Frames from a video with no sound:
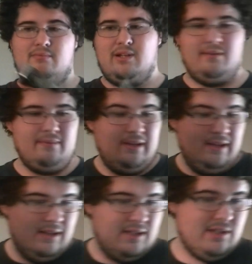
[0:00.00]
but
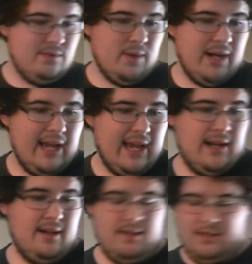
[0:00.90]
this is the one I
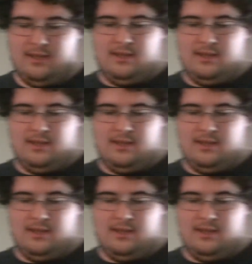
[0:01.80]
have.